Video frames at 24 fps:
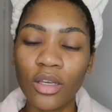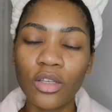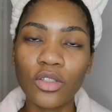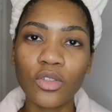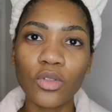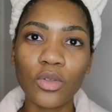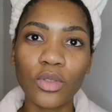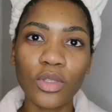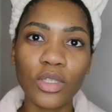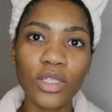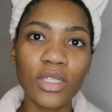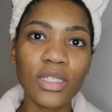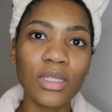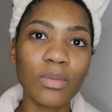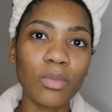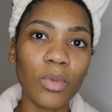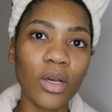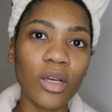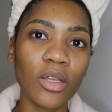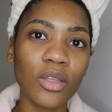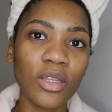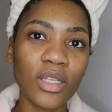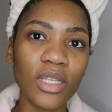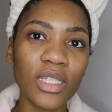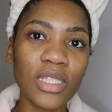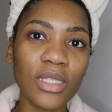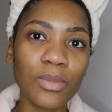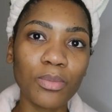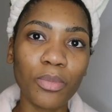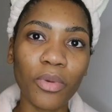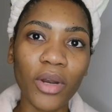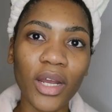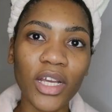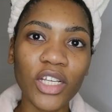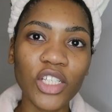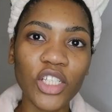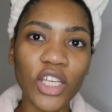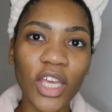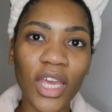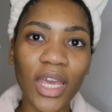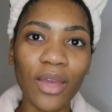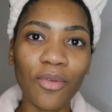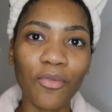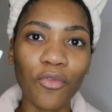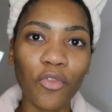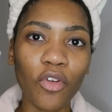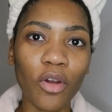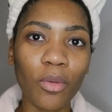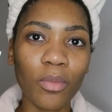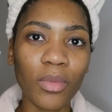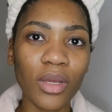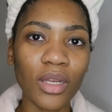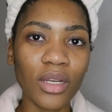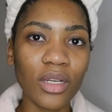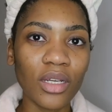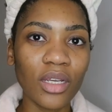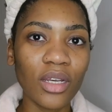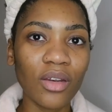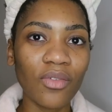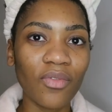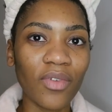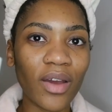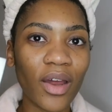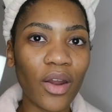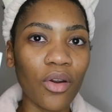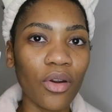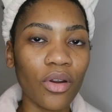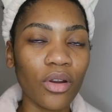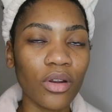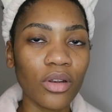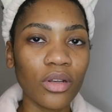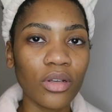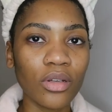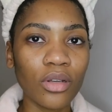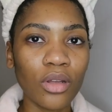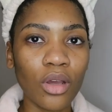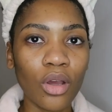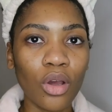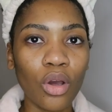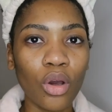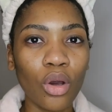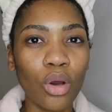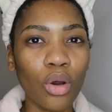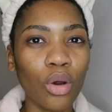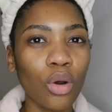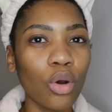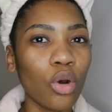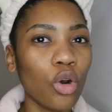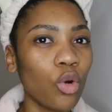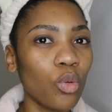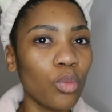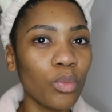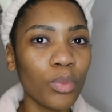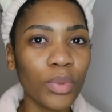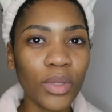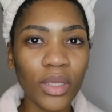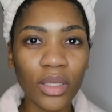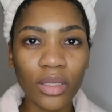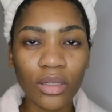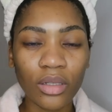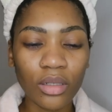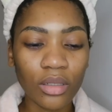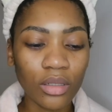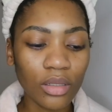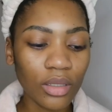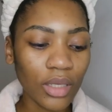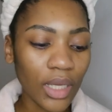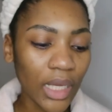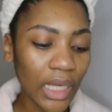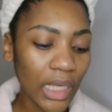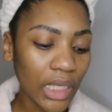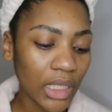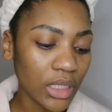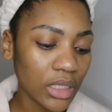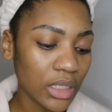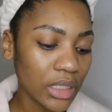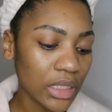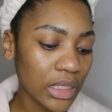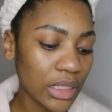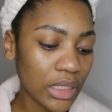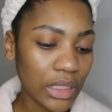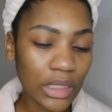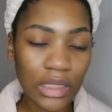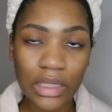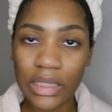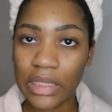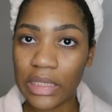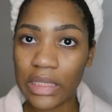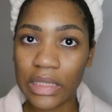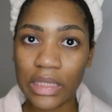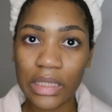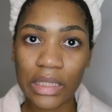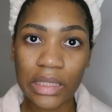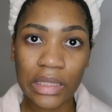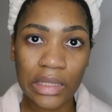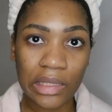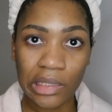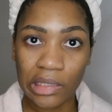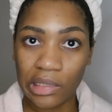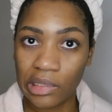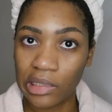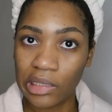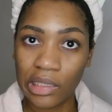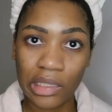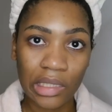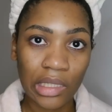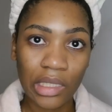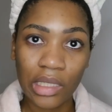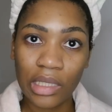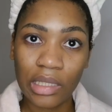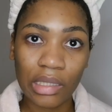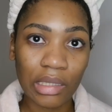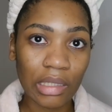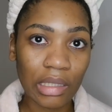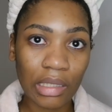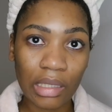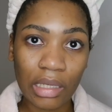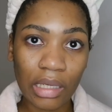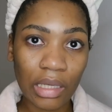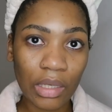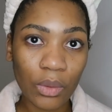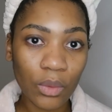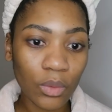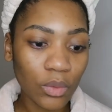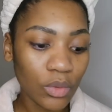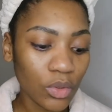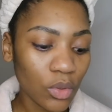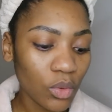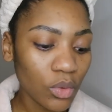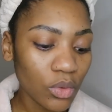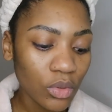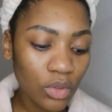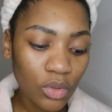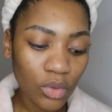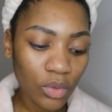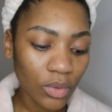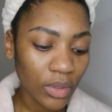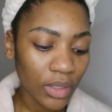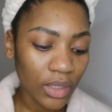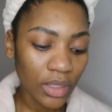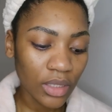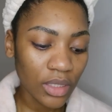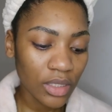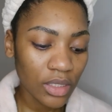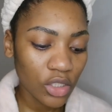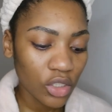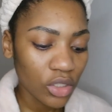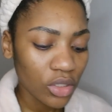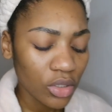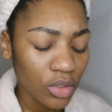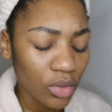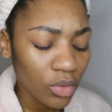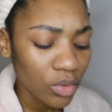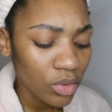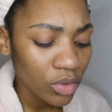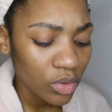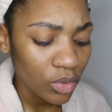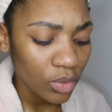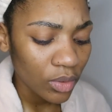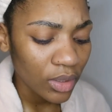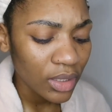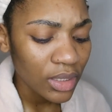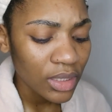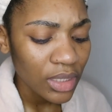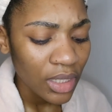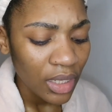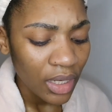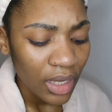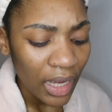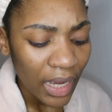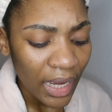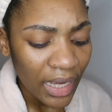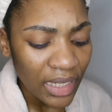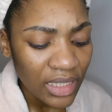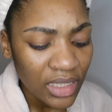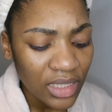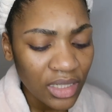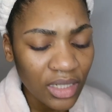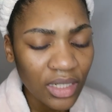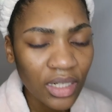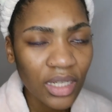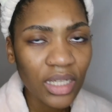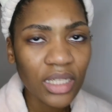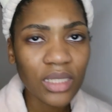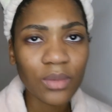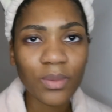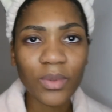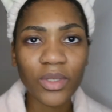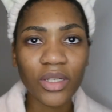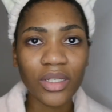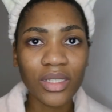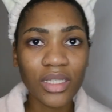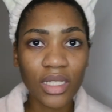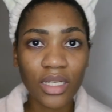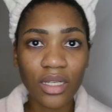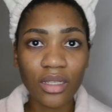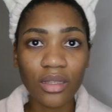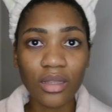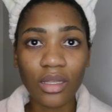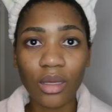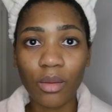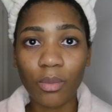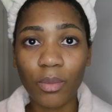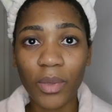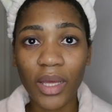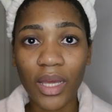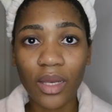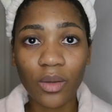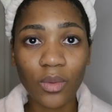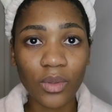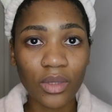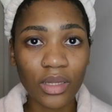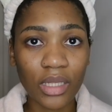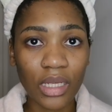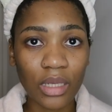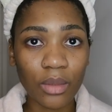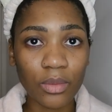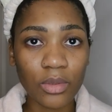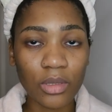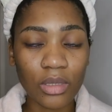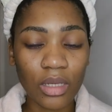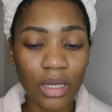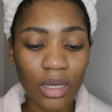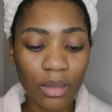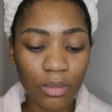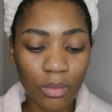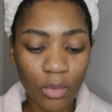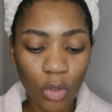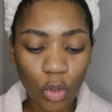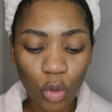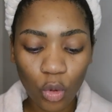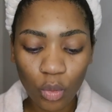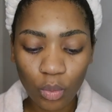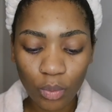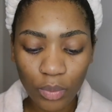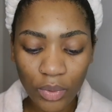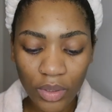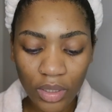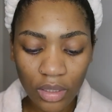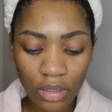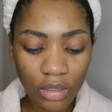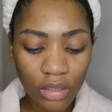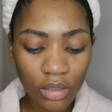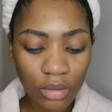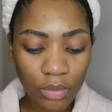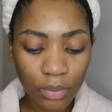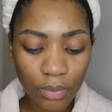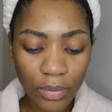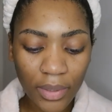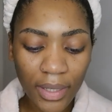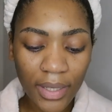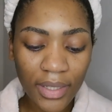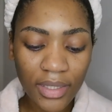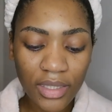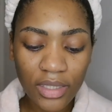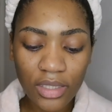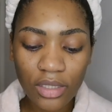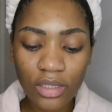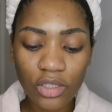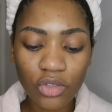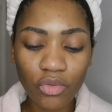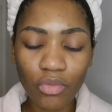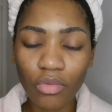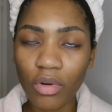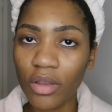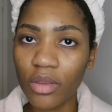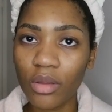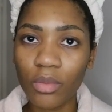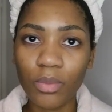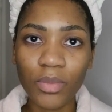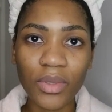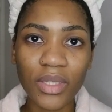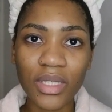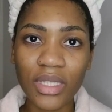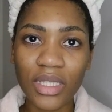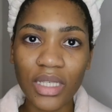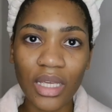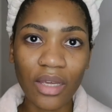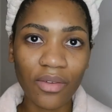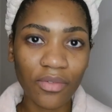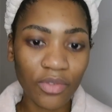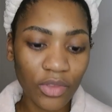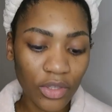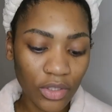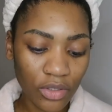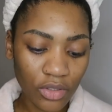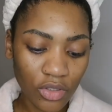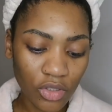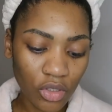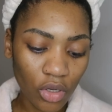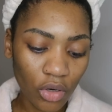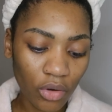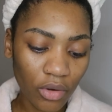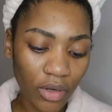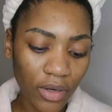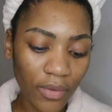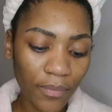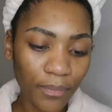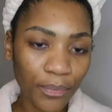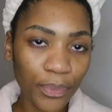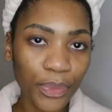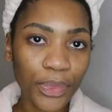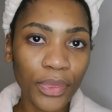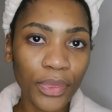So this brush came from an Environ home peel, and see, the ghetto. Don't do it, just don't do it. I didn't experience anything bad with that home peel, but rather be safe than sorry.